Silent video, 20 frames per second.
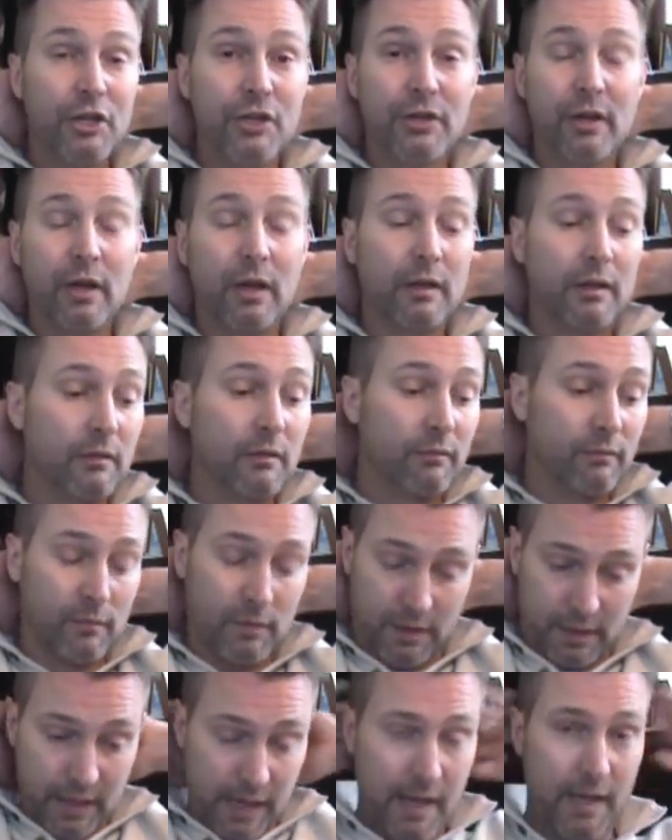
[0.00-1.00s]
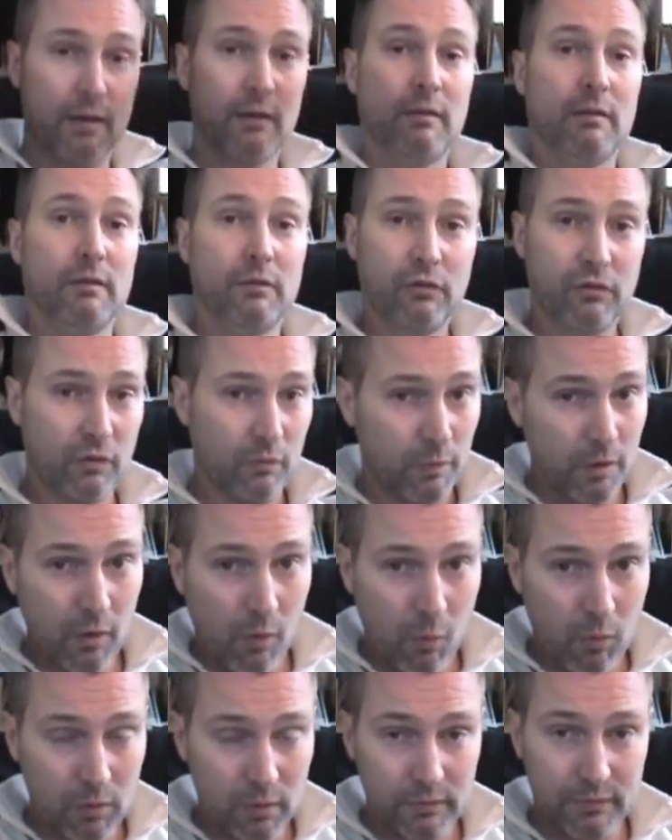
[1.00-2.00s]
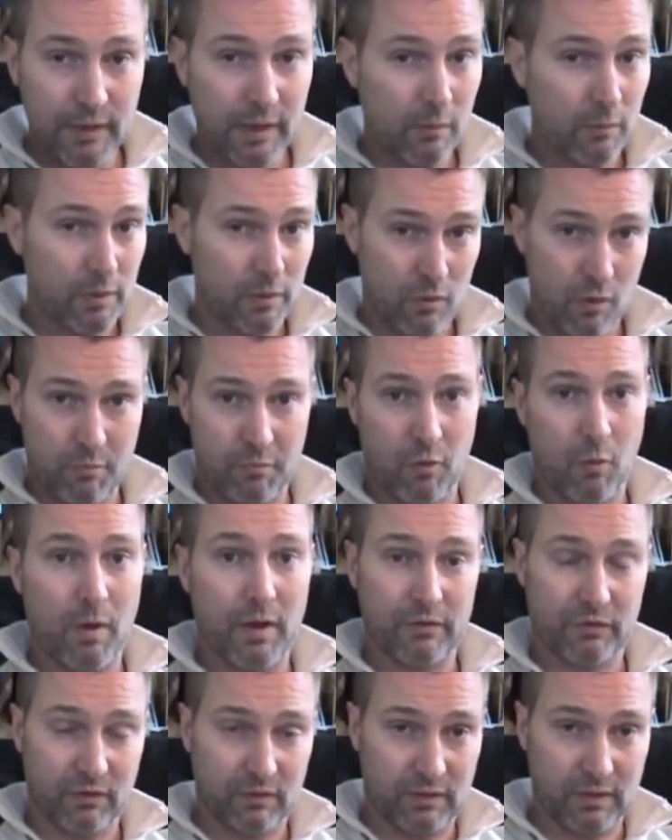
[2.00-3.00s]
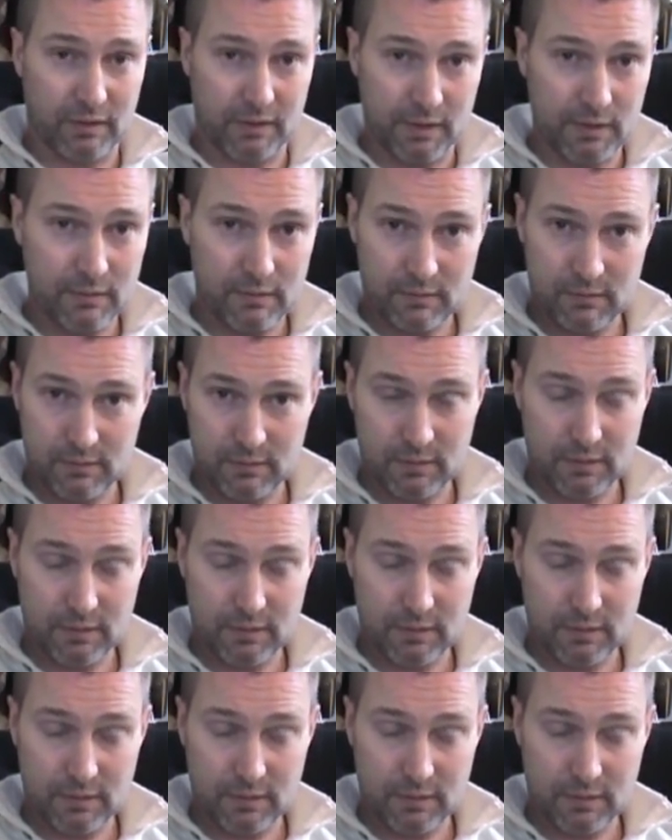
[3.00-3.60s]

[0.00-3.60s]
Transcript: Again, this is the real world, not what Oprah wants to tell you.